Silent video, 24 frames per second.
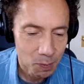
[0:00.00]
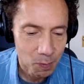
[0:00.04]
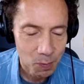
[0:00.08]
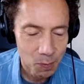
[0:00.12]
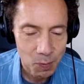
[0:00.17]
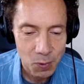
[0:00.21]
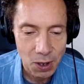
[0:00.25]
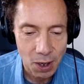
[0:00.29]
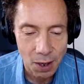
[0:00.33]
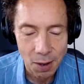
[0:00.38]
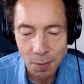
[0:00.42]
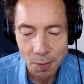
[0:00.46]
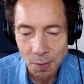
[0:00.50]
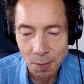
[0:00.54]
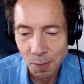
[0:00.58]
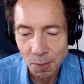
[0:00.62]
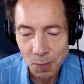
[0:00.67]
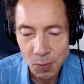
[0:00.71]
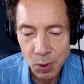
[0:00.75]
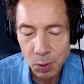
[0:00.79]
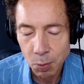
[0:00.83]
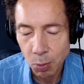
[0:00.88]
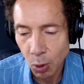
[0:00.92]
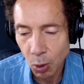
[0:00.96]

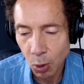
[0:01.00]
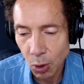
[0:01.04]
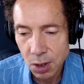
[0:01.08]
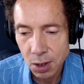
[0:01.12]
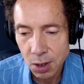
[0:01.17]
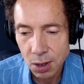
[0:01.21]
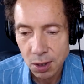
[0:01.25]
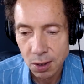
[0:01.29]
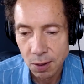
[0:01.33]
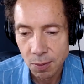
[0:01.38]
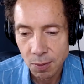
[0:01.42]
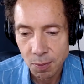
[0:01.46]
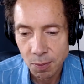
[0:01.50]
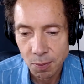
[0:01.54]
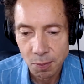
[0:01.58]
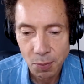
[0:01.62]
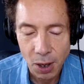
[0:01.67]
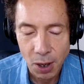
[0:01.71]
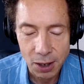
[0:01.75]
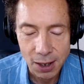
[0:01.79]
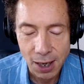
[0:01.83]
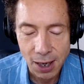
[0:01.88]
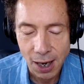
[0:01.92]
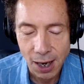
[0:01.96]
some sports
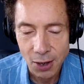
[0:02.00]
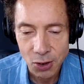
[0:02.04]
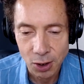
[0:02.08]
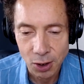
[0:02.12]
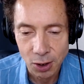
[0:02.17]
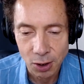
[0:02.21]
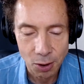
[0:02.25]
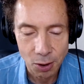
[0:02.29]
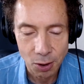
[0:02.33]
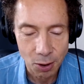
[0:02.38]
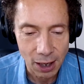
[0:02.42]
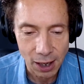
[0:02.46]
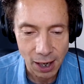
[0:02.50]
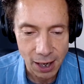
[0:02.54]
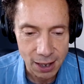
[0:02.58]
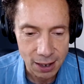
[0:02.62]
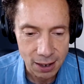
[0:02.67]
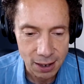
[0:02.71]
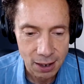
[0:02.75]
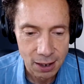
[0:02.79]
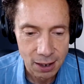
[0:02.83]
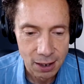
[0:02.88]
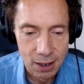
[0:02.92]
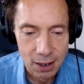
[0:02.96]
podcaster who I
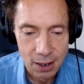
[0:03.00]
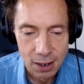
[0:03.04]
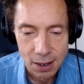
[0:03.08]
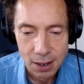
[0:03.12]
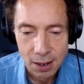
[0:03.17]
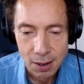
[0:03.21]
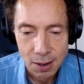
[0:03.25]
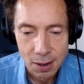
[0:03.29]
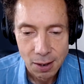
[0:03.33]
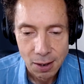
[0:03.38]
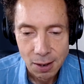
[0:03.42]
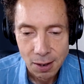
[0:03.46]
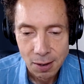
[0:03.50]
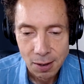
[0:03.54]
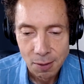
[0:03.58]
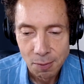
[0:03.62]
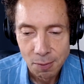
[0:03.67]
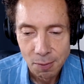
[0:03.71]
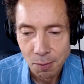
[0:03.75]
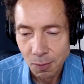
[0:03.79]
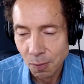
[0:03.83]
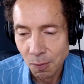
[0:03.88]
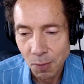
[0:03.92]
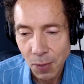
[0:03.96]
like
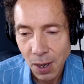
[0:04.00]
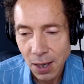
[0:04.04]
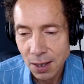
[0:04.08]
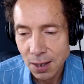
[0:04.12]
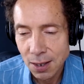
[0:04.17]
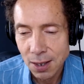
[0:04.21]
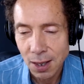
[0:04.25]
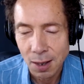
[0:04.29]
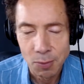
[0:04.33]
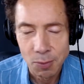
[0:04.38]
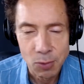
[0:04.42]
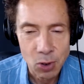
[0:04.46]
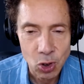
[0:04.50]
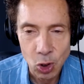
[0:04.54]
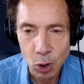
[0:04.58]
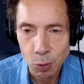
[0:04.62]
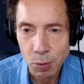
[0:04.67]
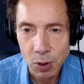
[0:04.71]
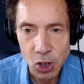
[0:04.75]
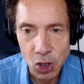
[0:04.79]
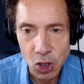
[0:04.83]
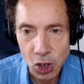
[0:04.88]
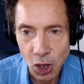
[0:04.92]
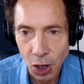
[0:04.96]
made some
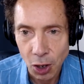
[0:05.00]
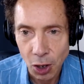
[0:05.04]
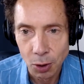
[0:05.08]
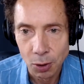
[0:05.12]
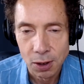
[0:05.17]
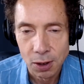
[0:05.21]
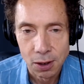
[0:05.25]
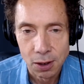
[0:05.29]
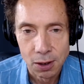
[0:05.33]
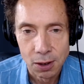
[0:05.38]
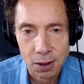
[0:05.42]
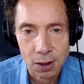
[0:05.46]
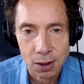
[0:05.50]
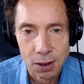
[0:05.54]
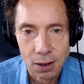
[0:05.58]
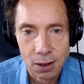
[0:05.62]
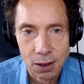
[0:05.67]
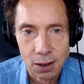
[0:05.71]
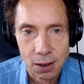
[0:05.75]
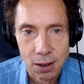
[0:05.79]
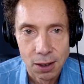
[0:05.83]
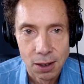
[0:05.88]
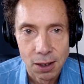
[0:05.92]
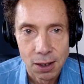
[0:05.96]
stupid joke.
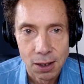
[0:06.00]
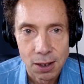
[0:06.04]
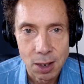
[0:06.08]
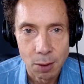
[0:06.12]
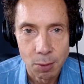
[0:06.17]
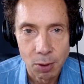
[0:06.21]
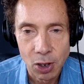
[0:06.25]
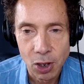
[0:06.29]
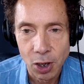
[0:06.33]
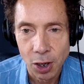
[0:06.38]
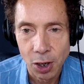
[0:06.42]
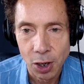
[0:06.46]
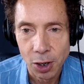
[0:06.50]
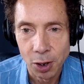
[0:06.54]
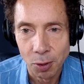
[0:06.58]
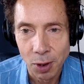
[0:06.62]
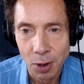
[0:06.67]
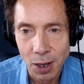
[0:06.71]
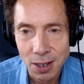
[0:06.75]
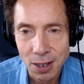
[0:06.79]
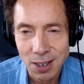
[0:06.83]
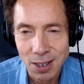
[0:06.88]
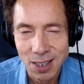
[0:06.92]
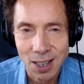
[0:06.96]
Someone called it
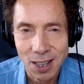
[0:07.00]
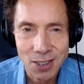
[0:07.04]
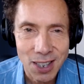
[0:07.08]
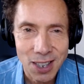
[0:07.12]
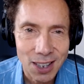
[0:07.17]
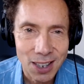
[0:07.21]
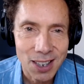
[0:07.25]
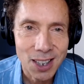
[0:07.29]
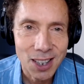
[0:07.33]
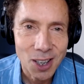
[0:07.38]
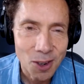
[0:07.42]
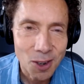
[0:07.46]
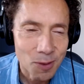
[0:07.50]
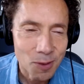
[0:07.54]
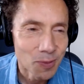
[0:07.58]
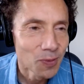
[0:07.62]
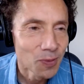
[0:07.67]
racist. I was like, you know,